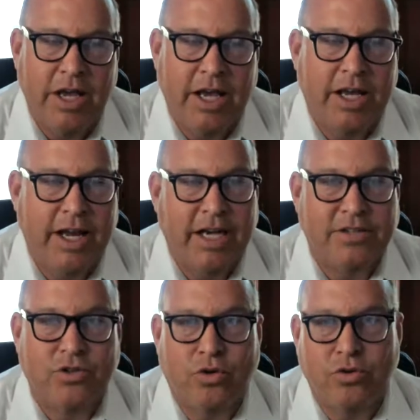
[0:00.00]
and
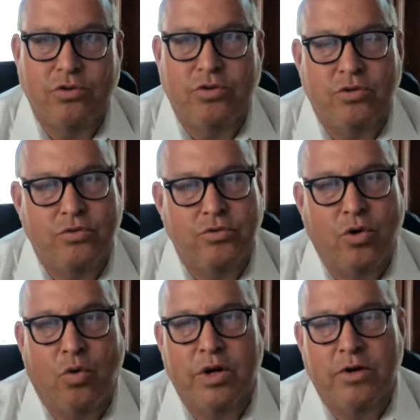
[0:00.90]
ask her to
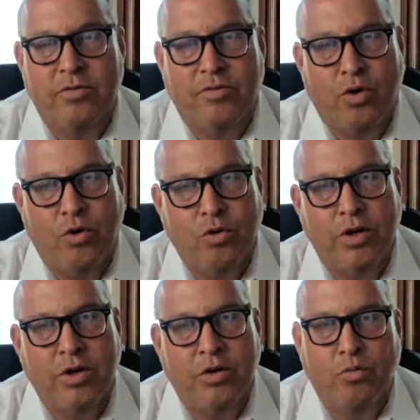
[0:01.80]
go on her phone and